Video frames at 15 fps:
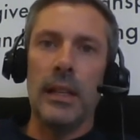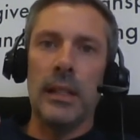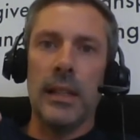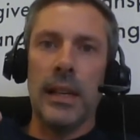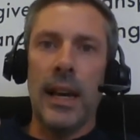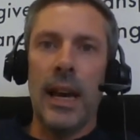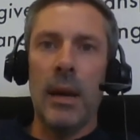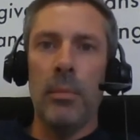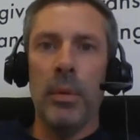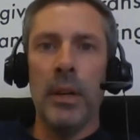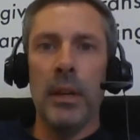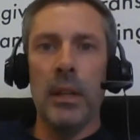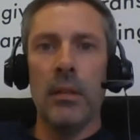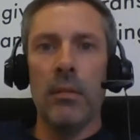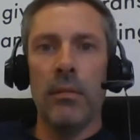is
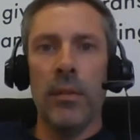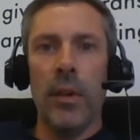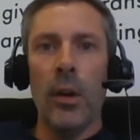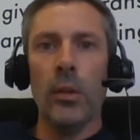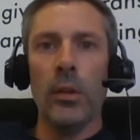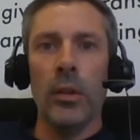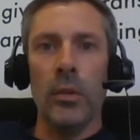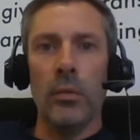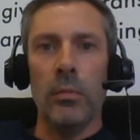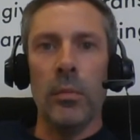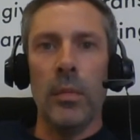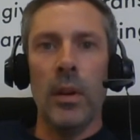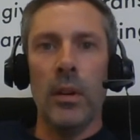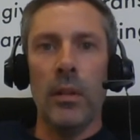capping the volume